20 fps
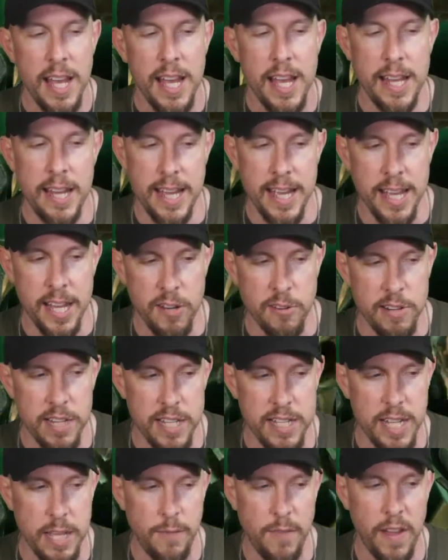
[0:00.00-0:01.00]
an
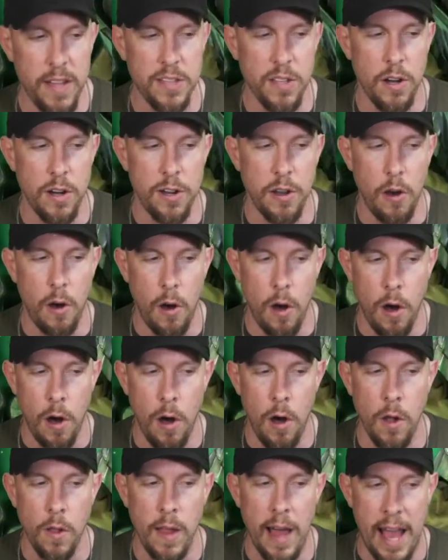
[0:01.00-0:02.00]
increased defense on
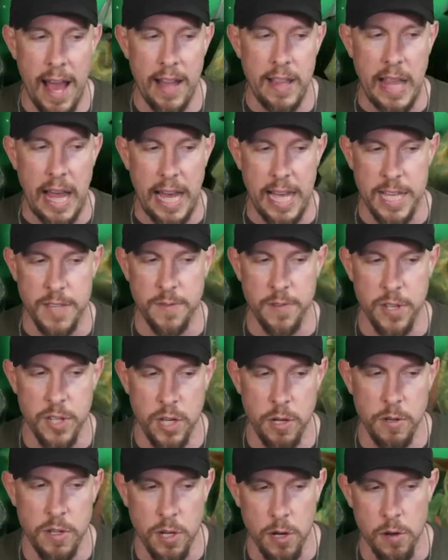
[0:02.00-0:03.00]
all allies for
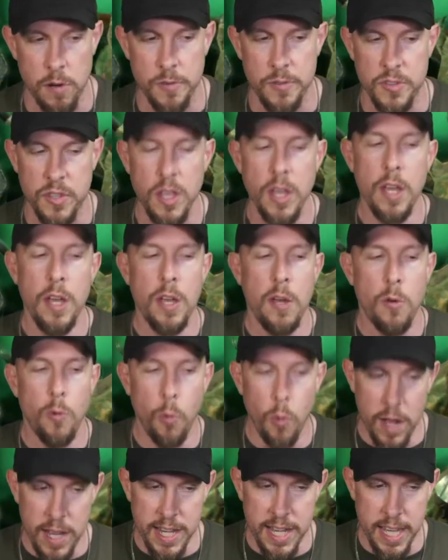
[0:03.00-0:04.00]
two turns
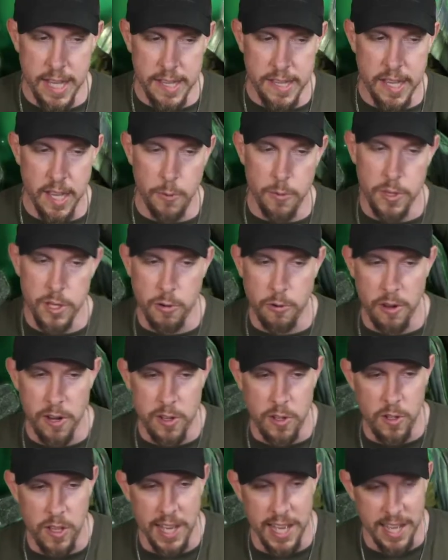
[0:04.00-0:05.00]
when he's hit with a
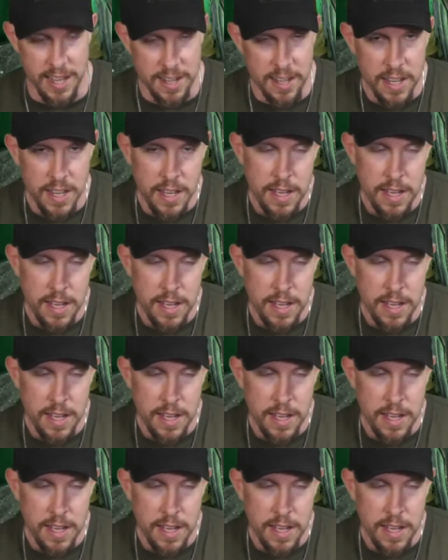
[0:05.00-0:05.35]
critical hit.